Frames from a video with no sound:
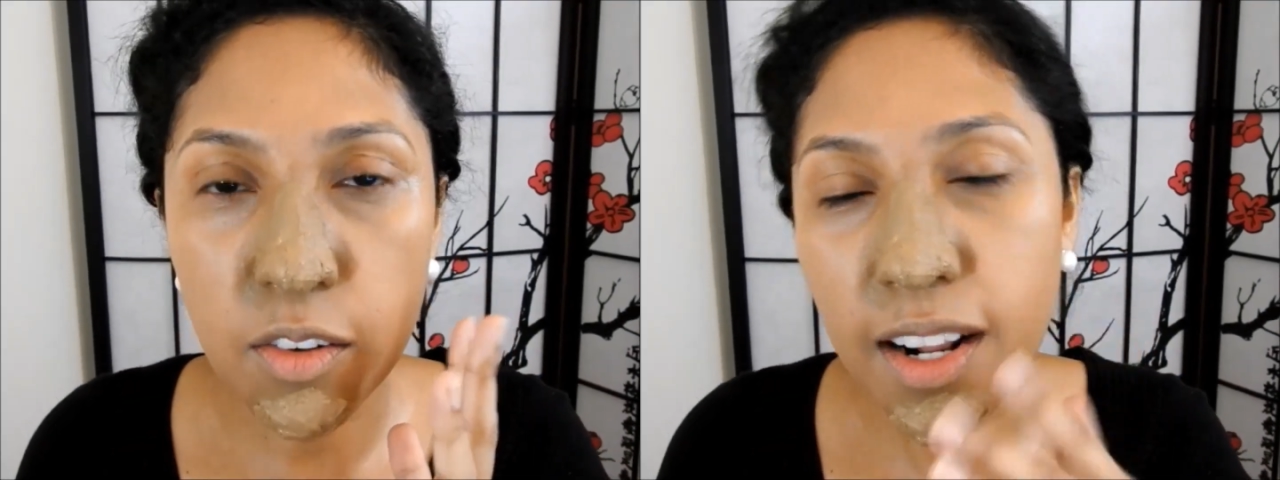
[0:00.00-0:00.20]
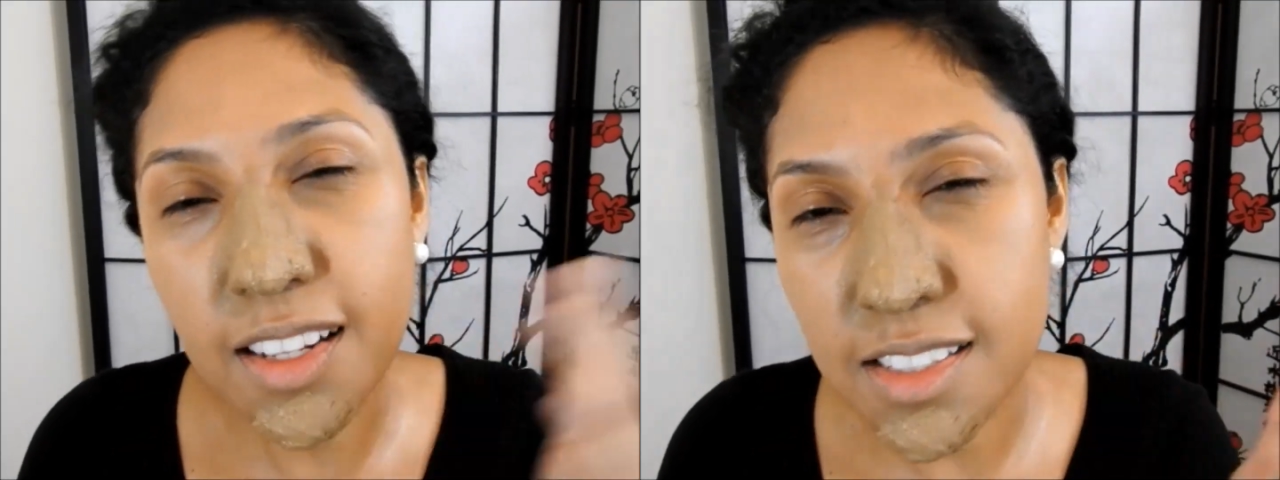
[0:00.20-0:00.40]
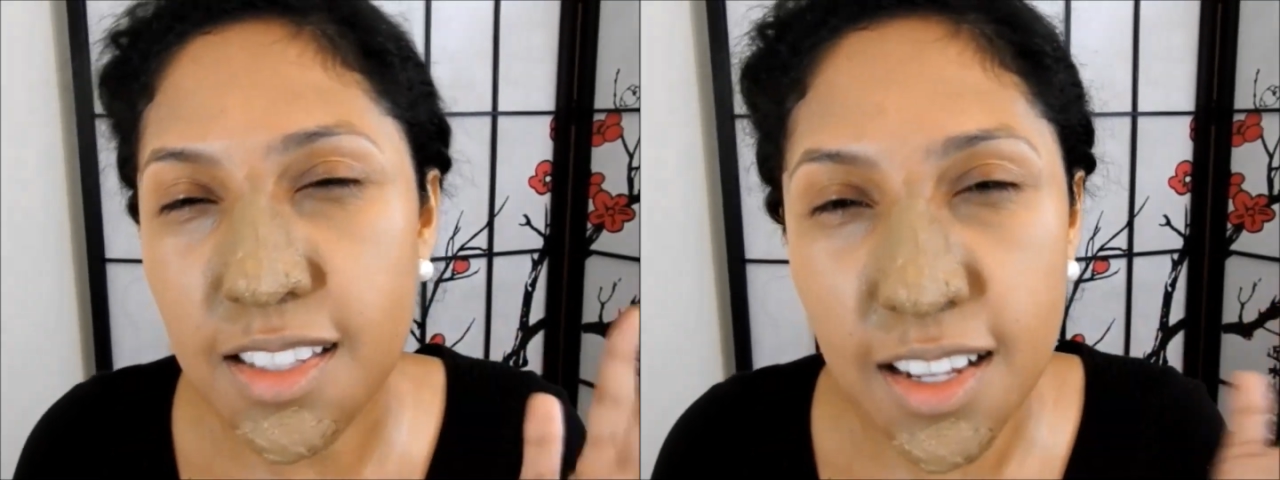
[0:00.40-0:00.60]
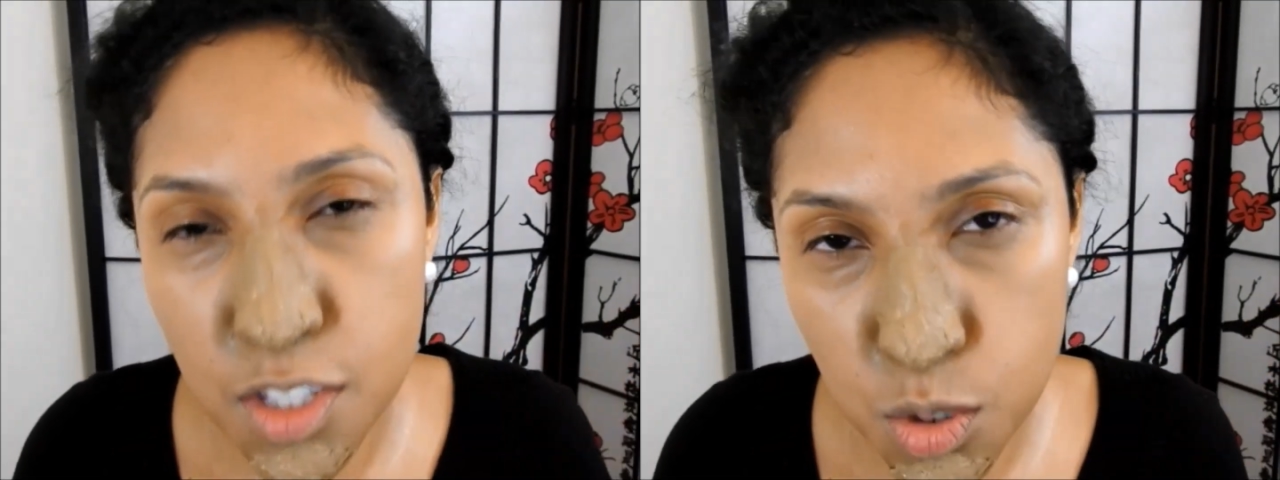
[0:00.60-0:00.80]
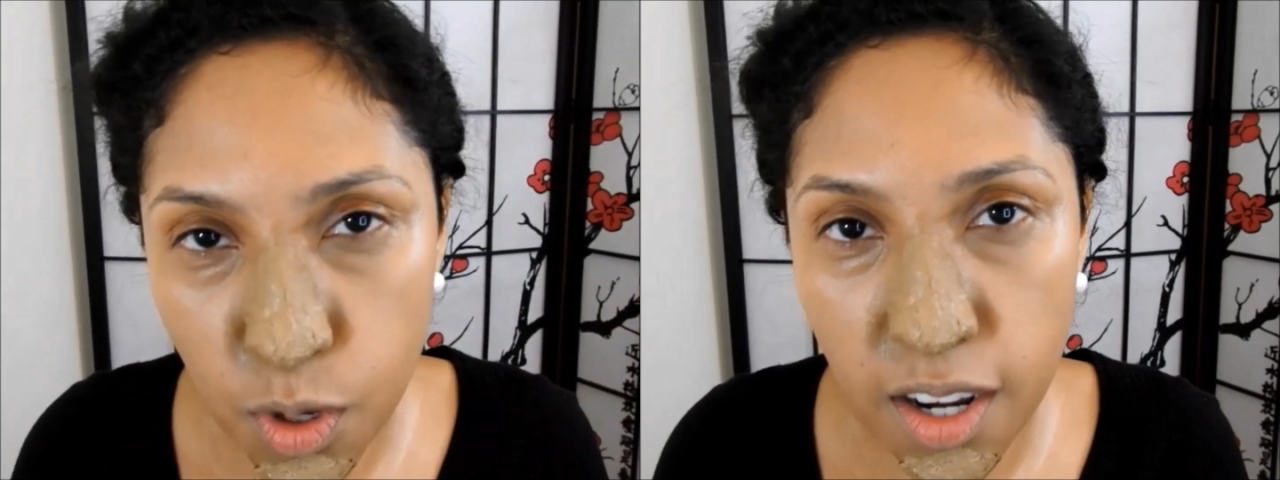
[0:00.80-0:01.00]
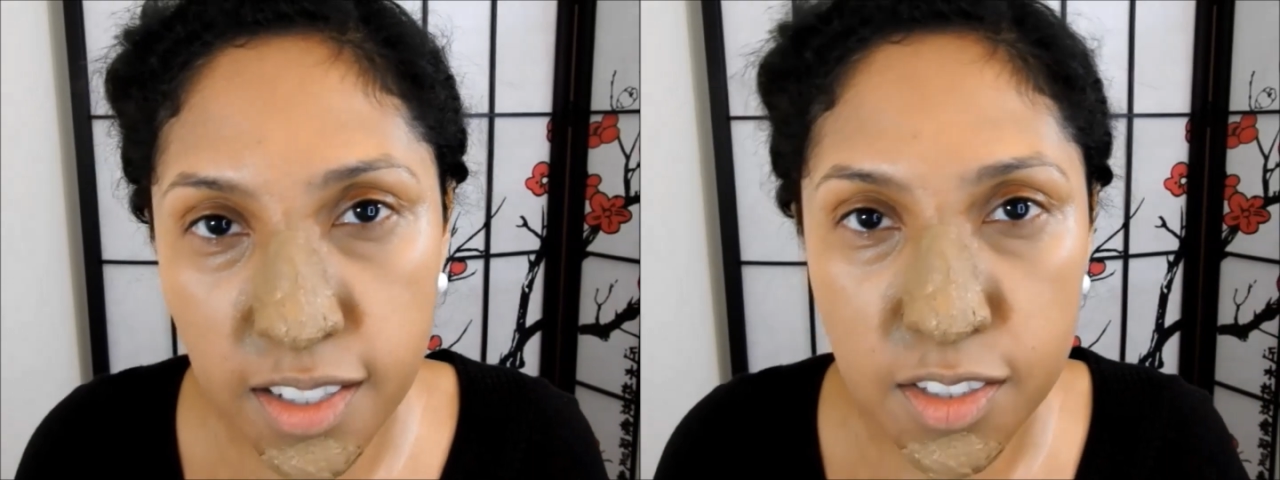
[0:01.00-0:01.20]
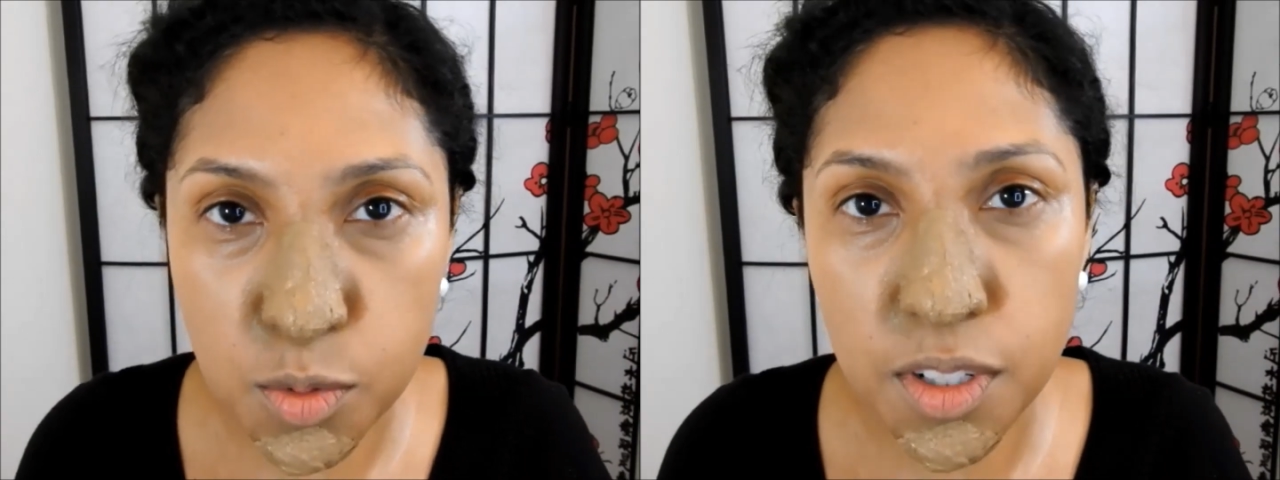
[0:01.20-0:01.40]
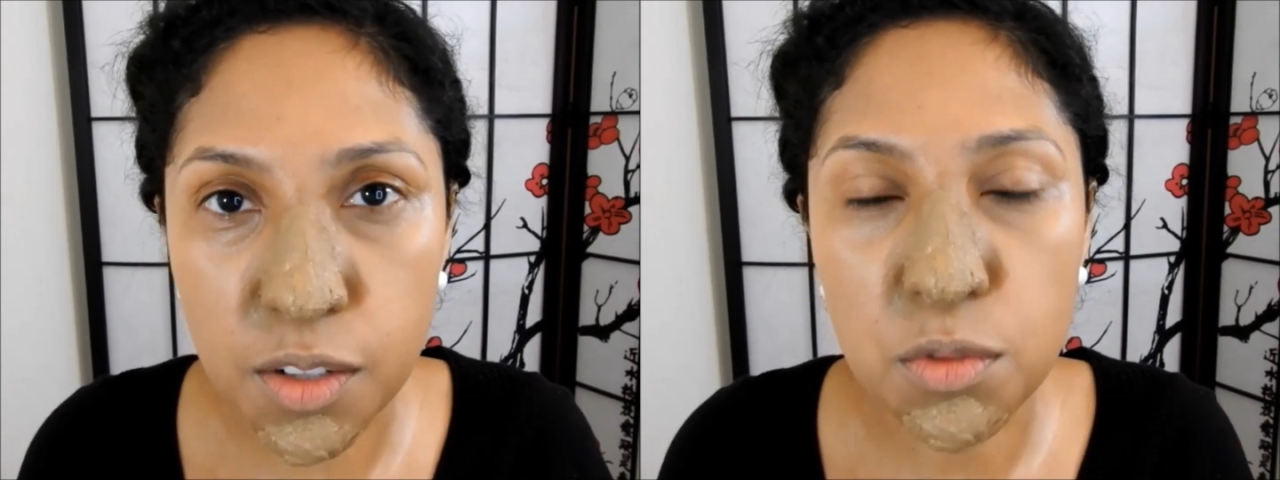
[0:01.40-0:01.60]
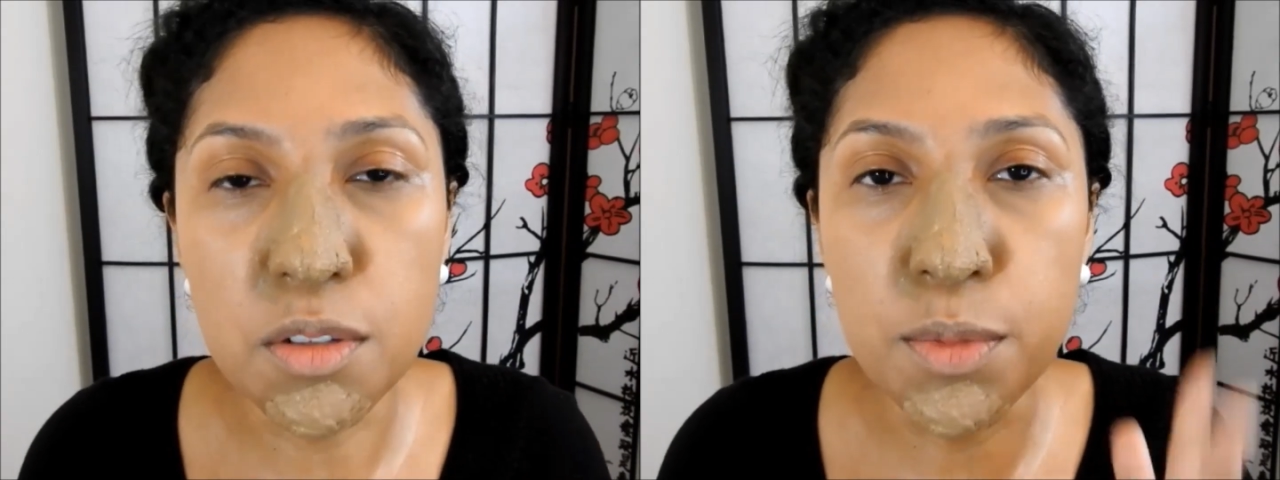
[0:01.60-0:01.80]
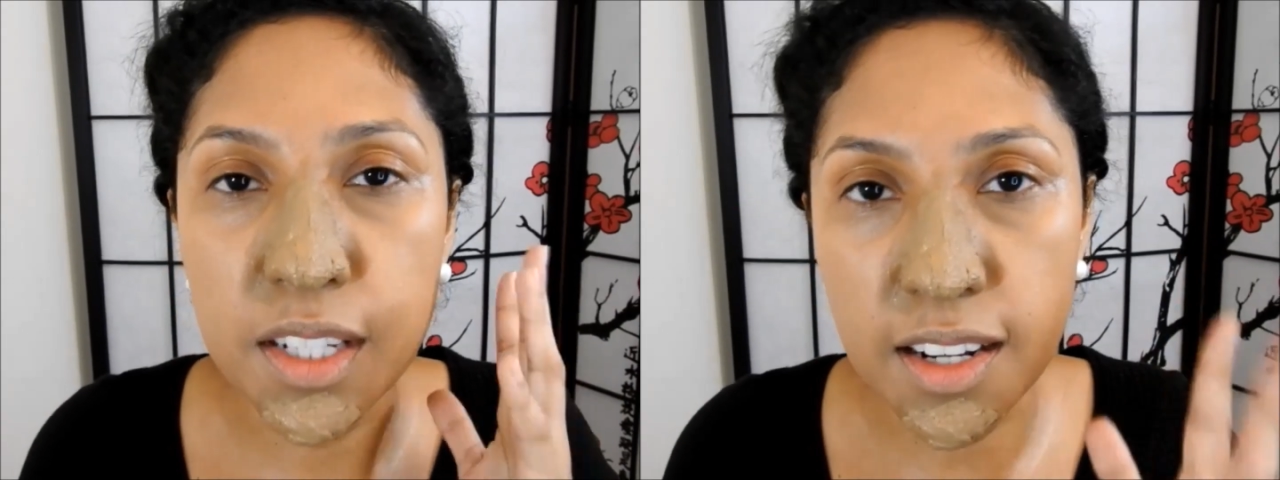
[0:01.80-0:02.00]
or at least not dry, that's what I
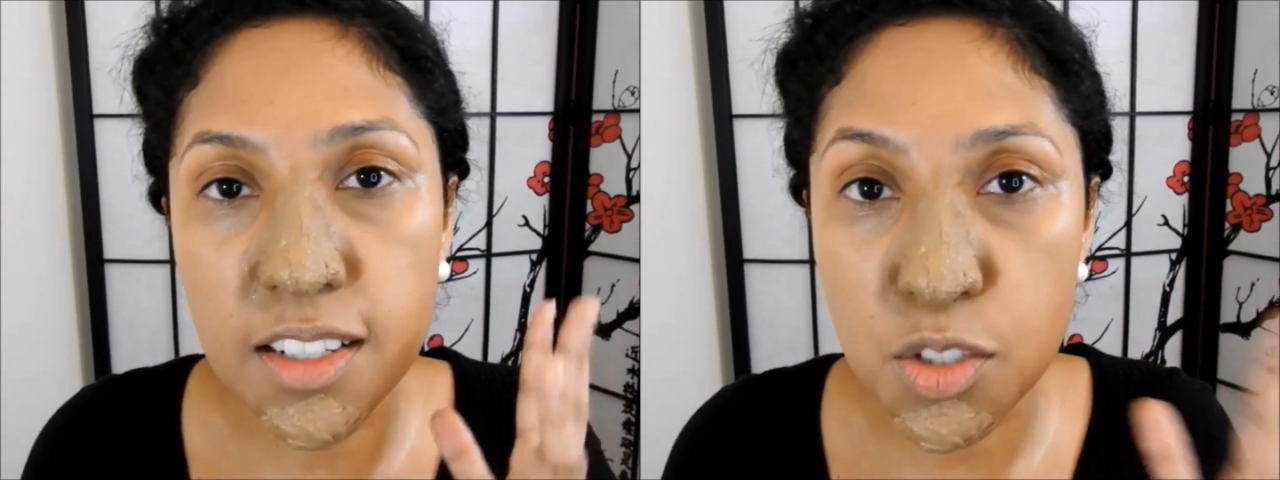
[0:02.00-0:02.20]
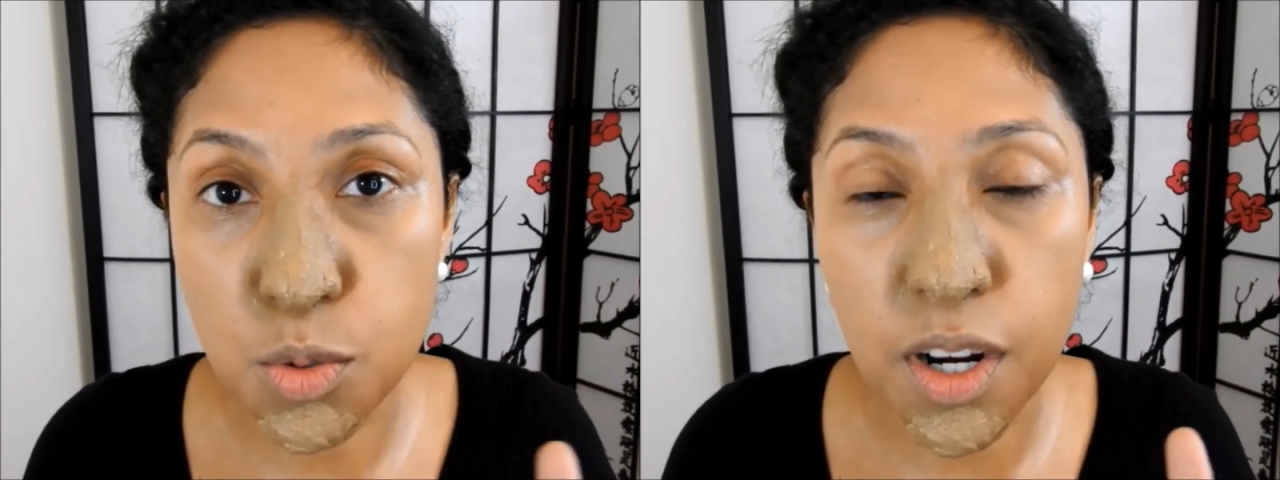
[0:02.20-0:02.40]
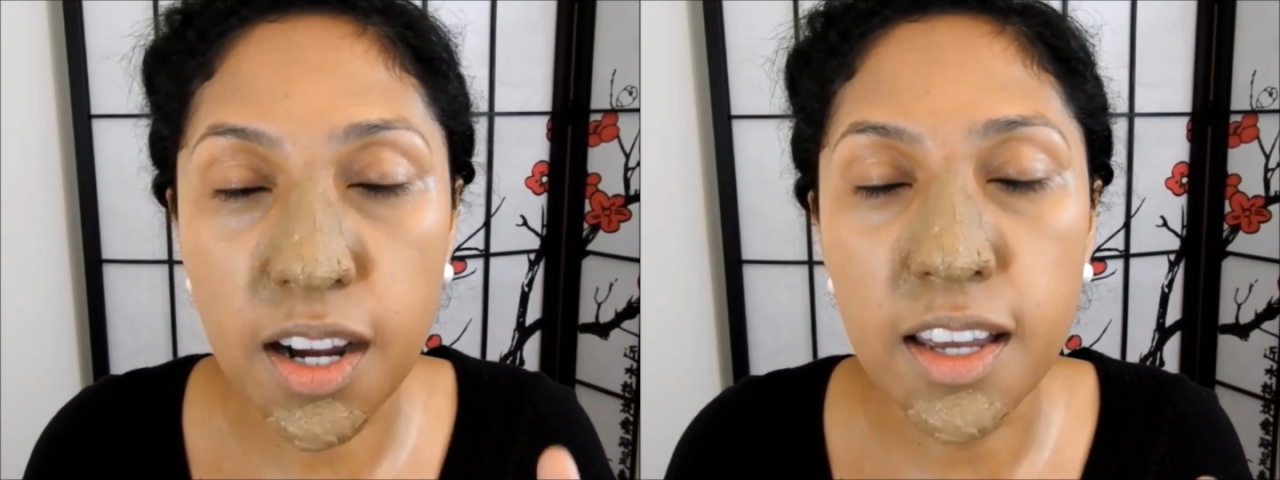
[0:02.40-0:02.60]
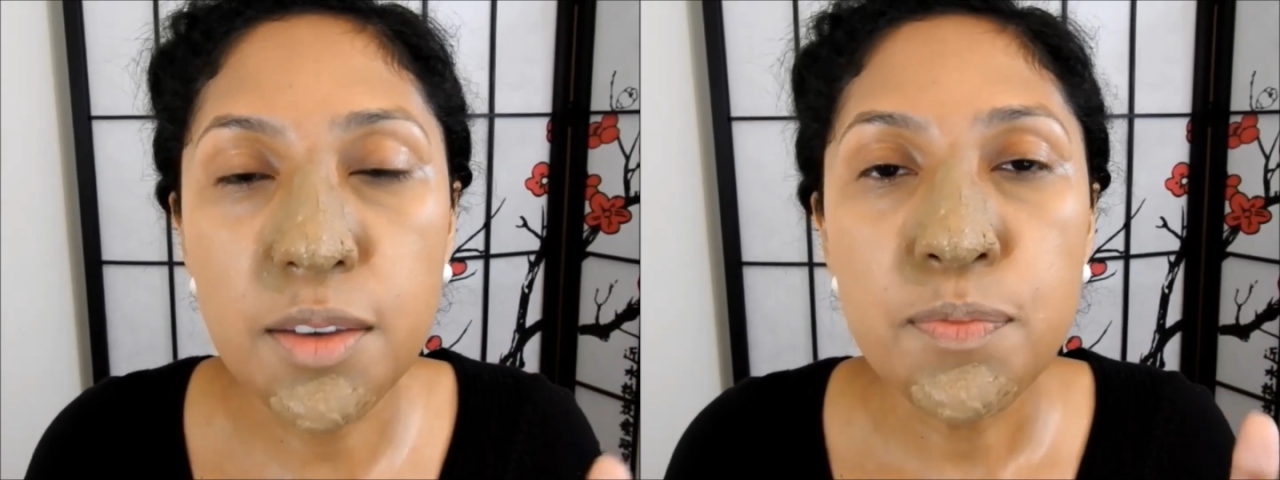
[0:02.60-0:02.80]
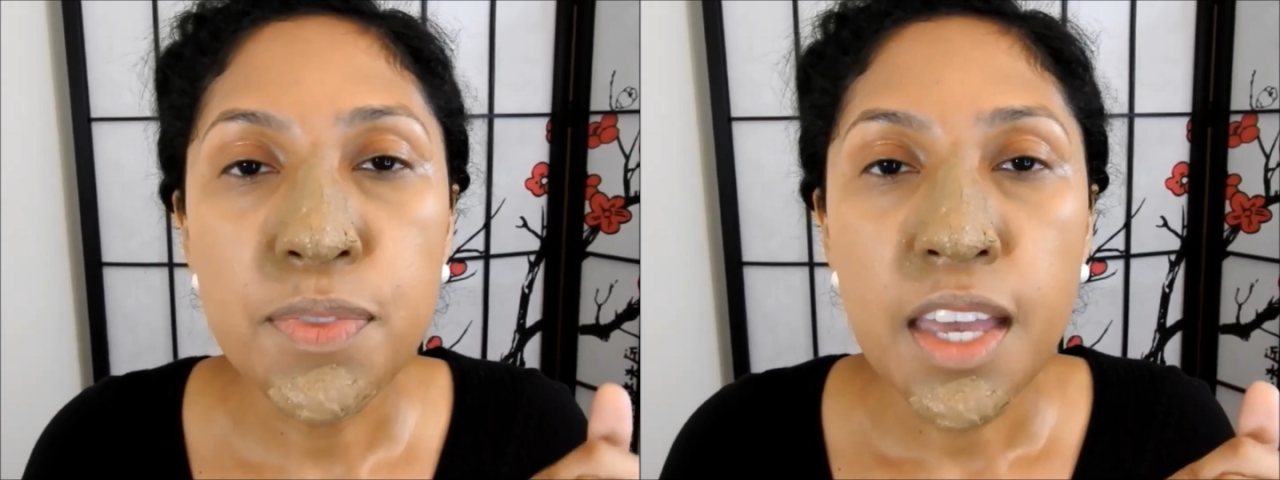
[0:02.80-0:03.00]
really mean, not dry,